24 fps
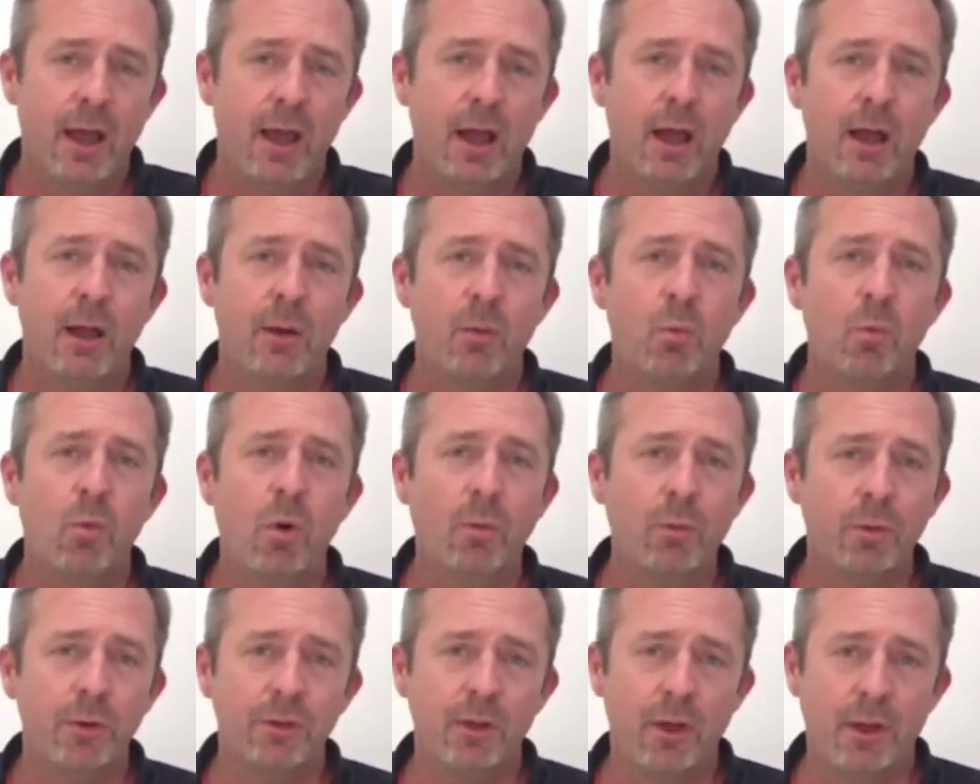
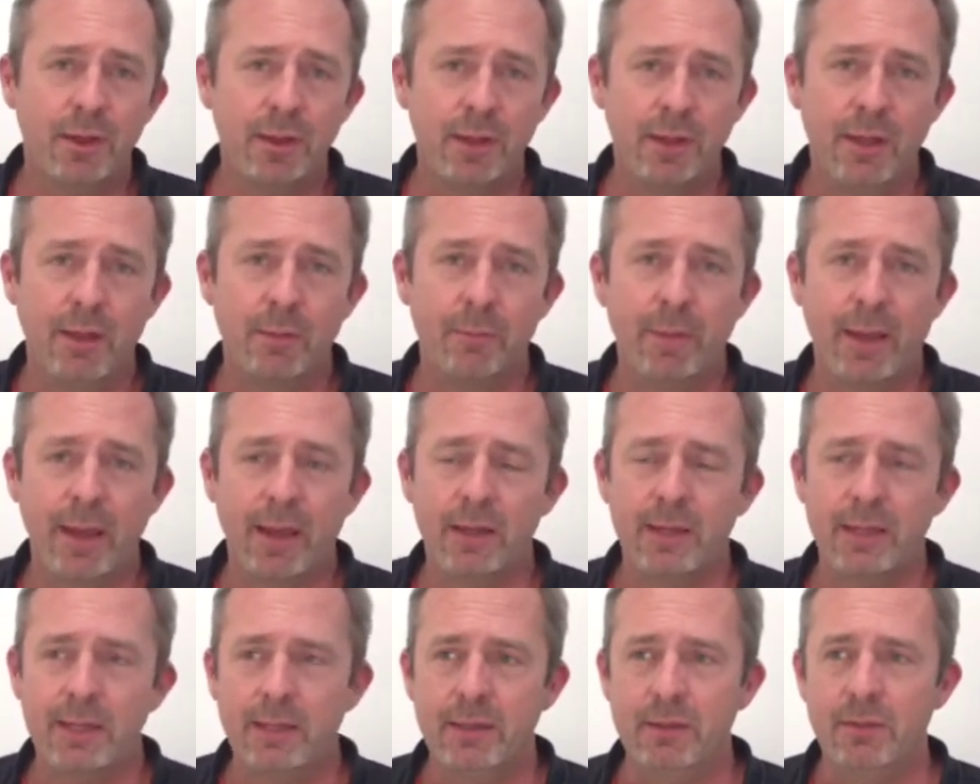what we're talking
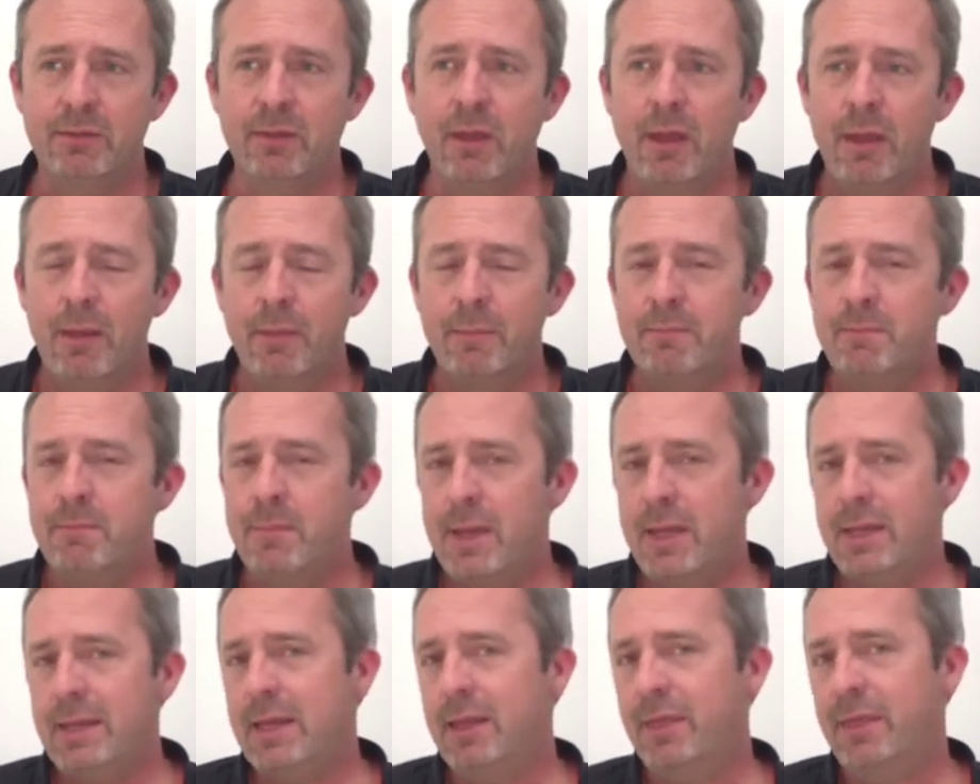about is
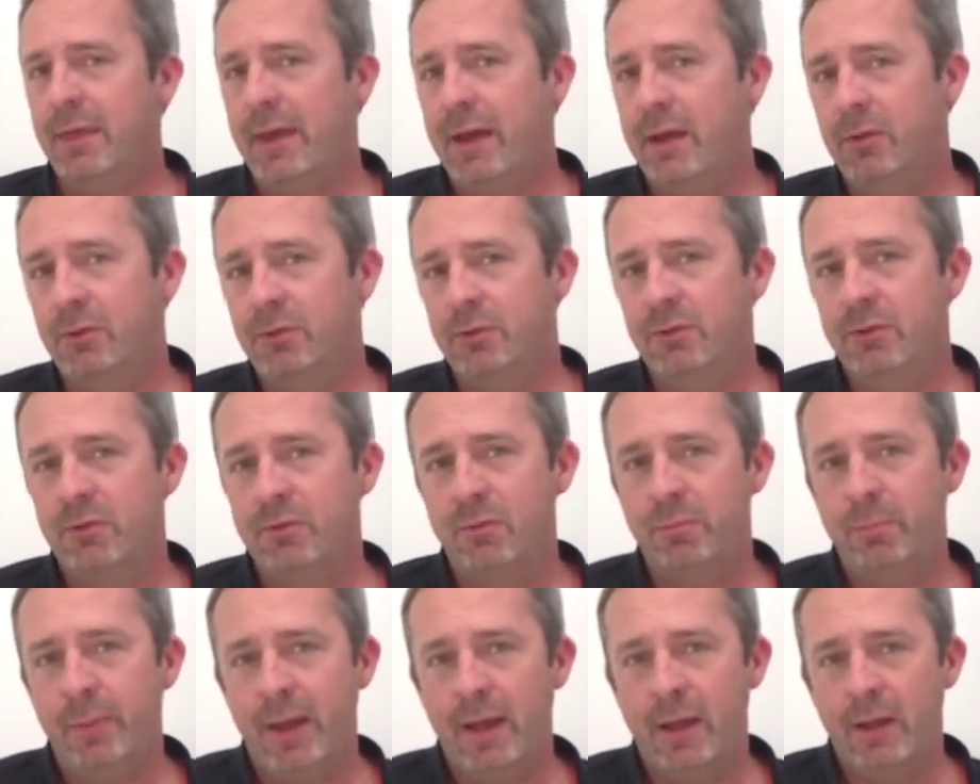many thousands
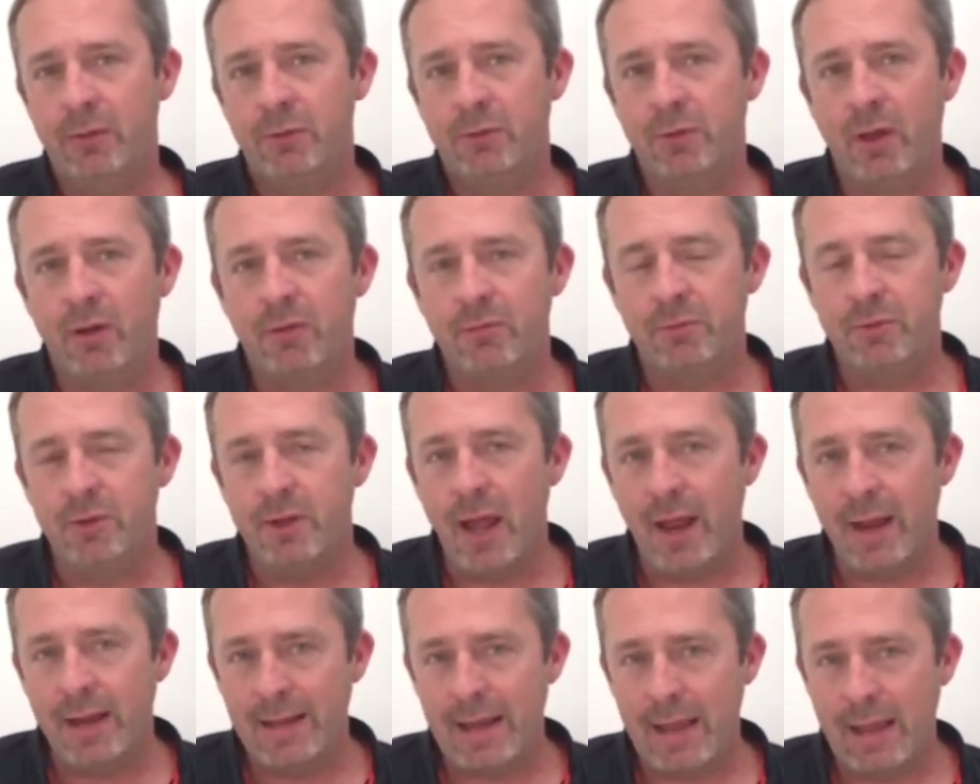of pounds of
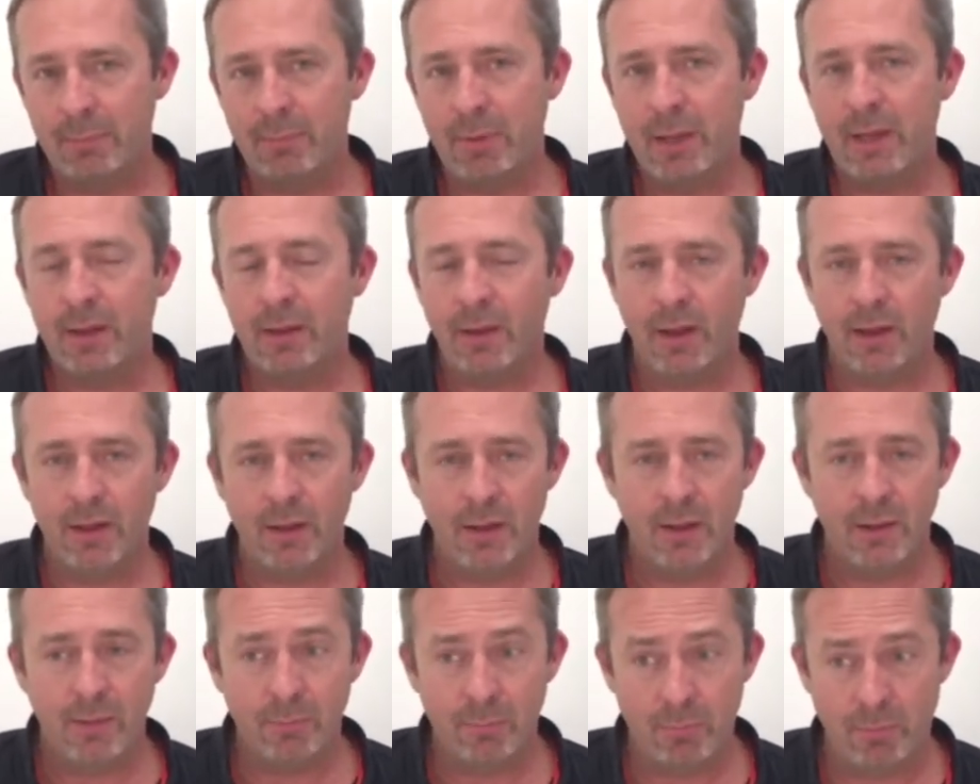dynamic
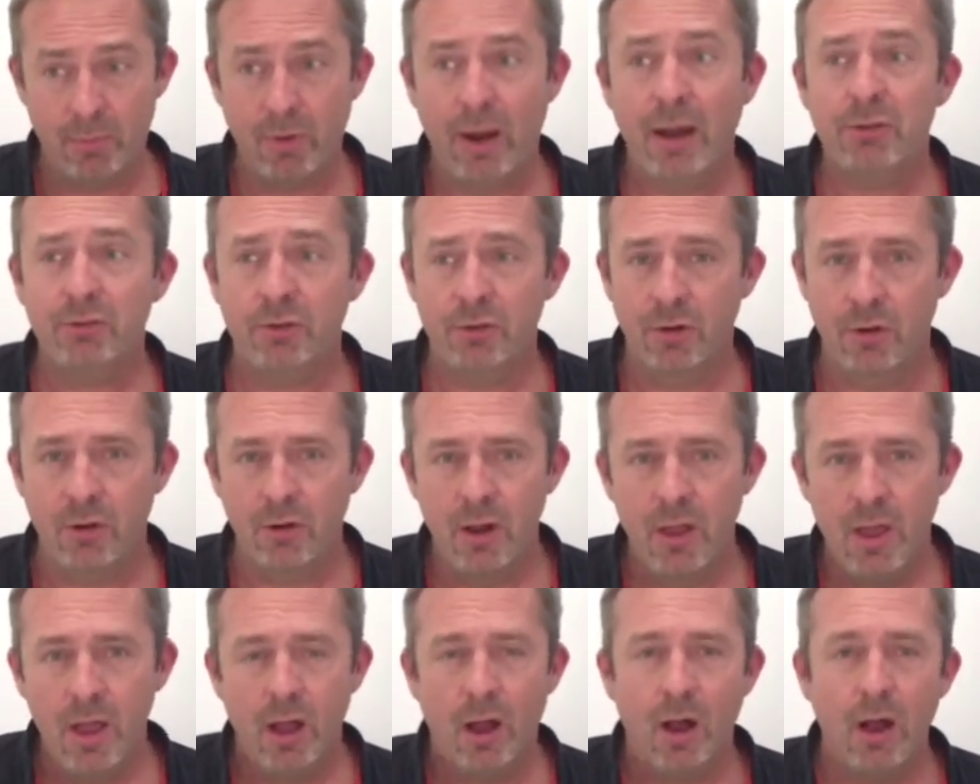
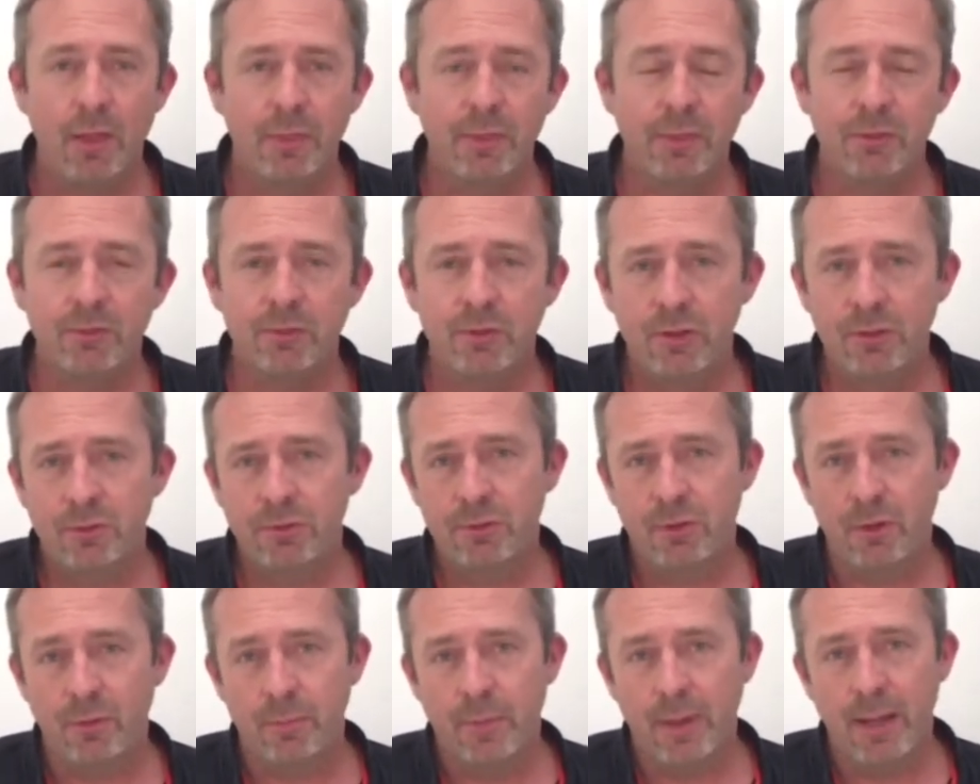pressure on the
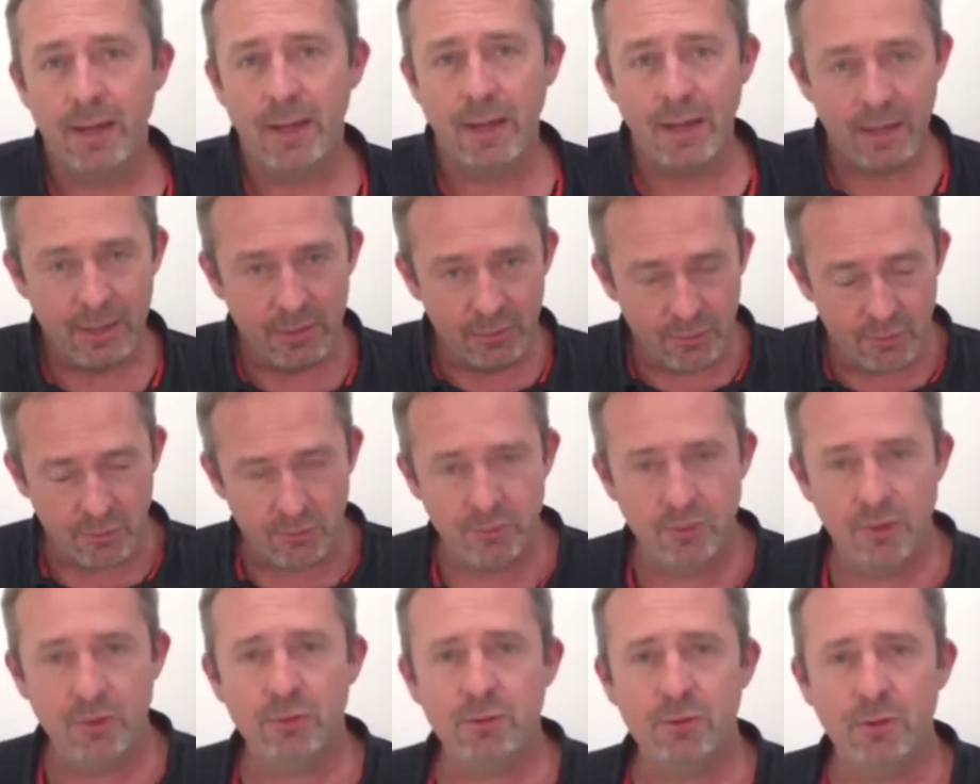system, and it is a
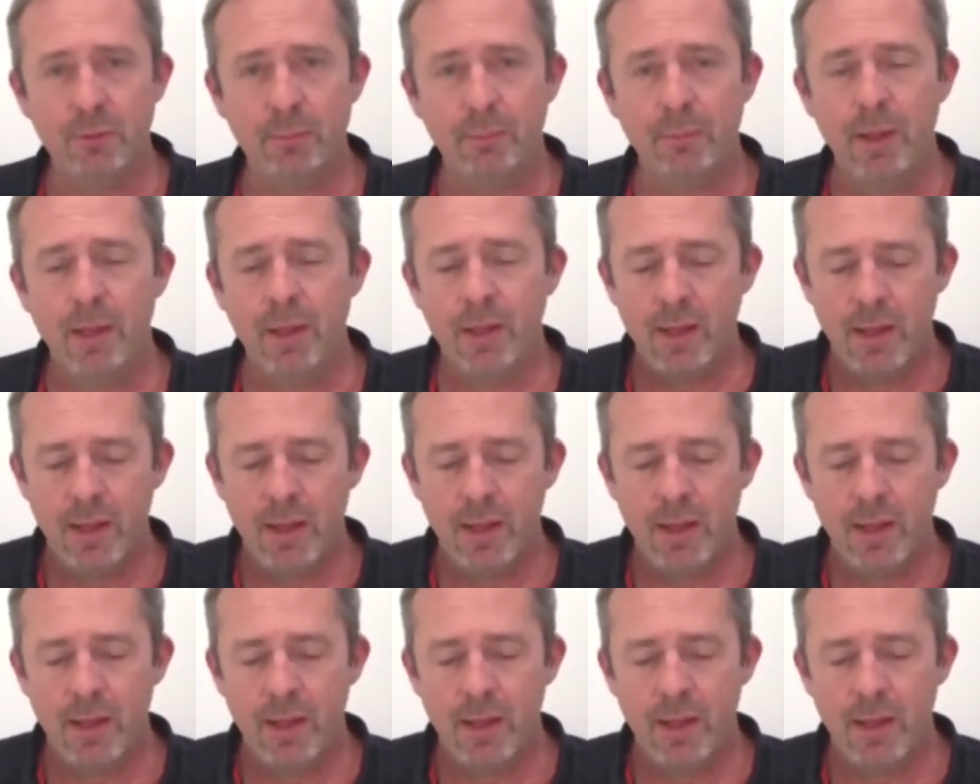system.